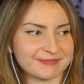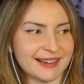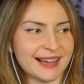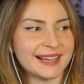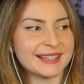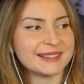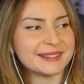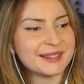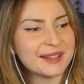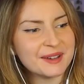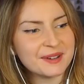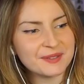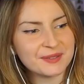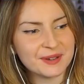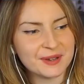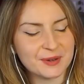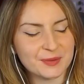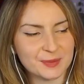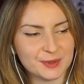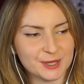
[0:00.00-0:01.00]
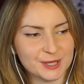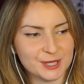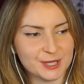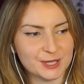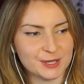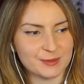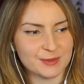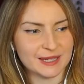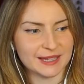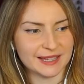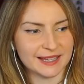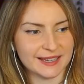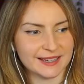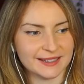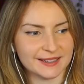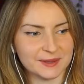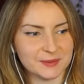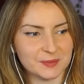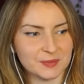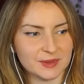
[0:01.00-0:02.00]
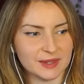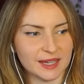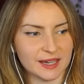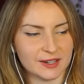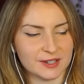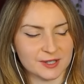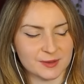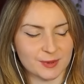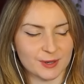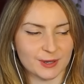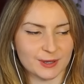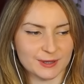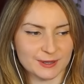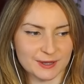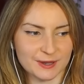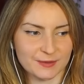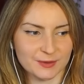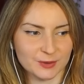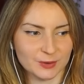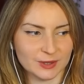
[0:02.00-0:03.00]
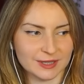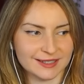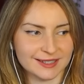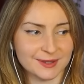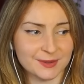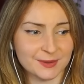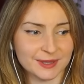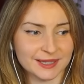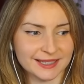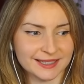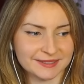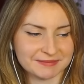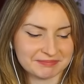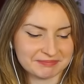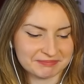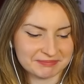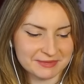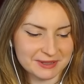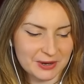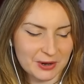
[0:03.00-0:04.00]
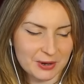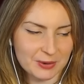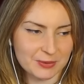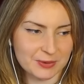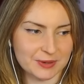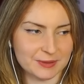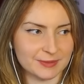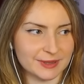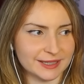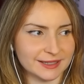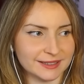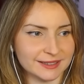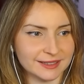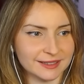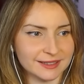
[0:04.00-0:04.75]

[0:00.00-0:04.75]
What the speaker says: I love how much Jimmy, like, cares about his loved ones. It's really, it's heartwarming.